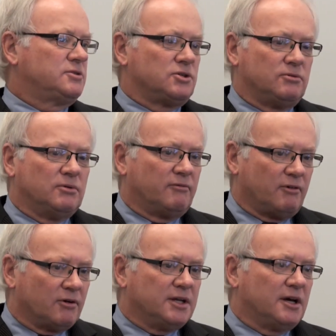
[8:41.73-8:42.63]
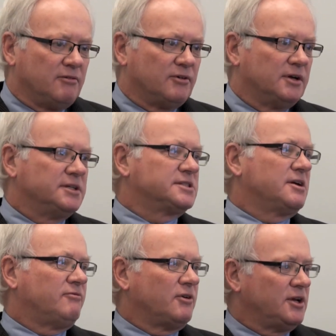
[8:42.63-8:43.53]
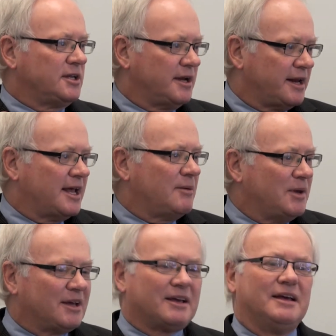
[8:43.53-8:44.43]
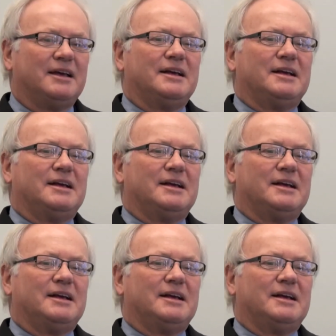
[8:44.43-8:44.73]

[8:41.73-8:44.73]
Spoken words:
to a very diverse, a very dynamic,